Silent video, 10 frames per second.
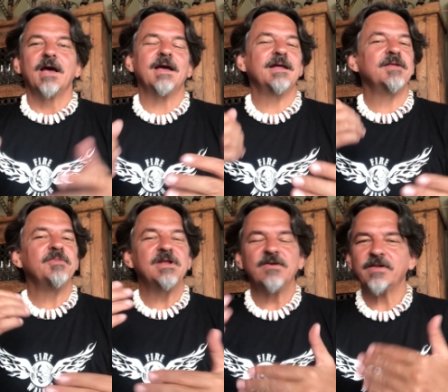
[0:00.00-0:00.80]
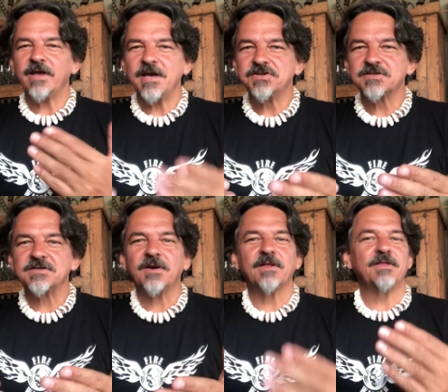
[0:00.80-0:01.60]
In the medieval
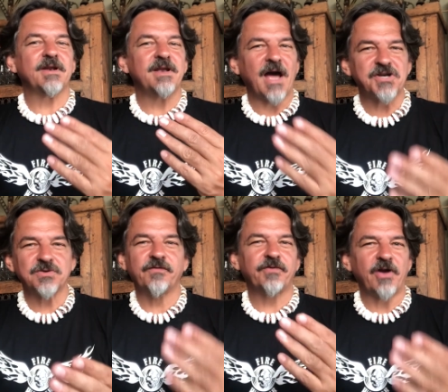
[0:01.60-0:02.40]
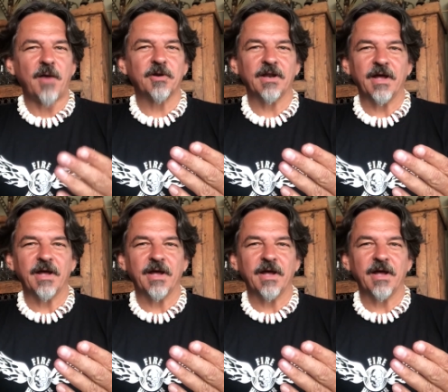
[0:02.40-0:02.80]
ages, the natural phenomena